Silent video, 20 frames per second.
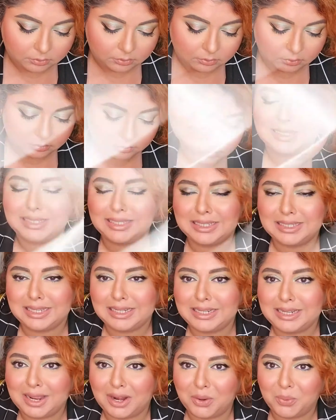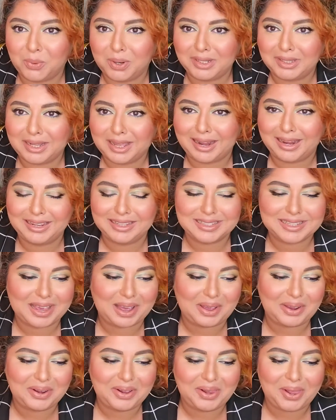Okay, this is another one that is
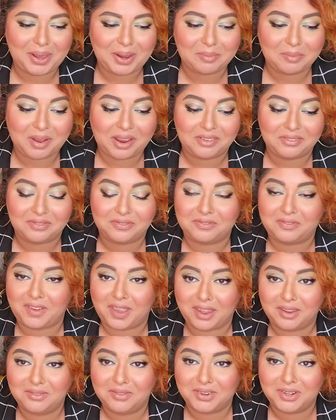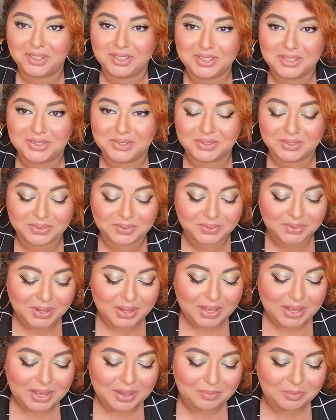kind of like my favorite too,
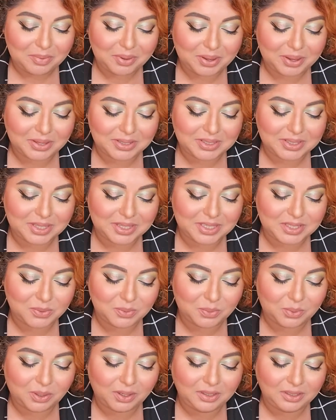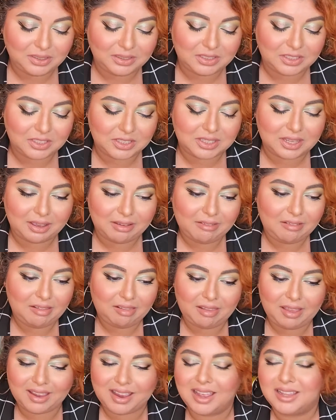because this one is,
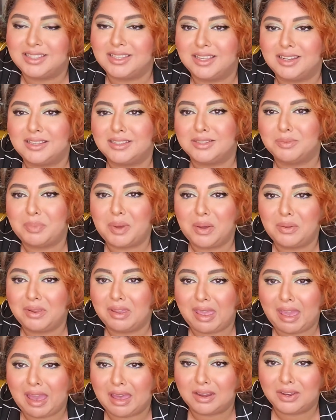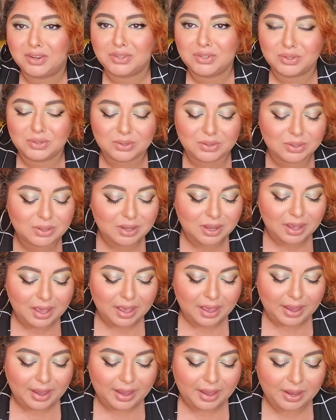like I said, it's about the attitude,
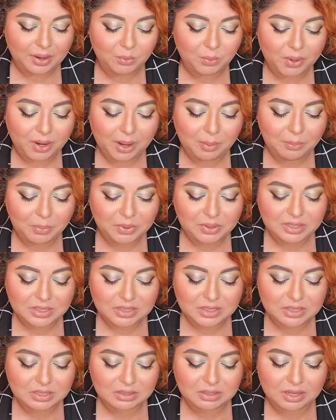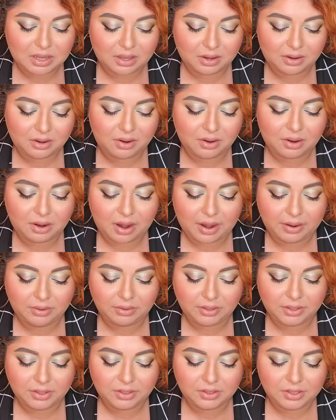And when I put this together, I
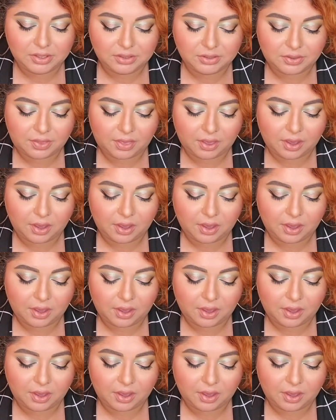really didn't